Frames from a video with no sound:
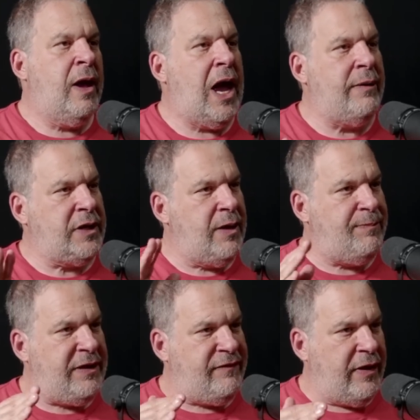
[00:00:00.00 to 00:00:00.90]
I'm going to
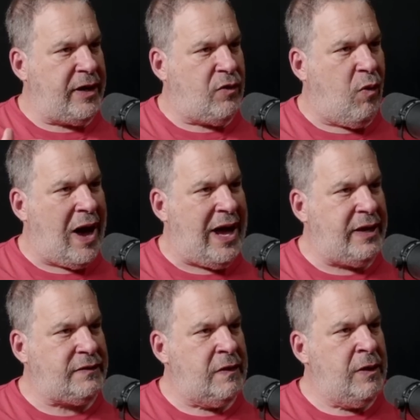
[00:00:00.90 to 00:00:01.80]
be very
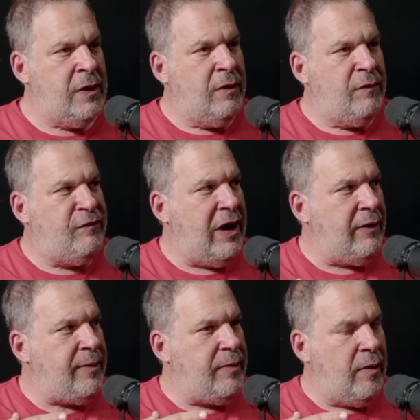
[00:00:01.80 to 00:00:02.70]
quiet,
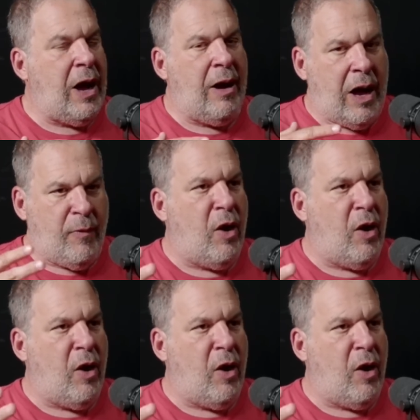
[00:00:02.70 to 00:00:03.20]
I'm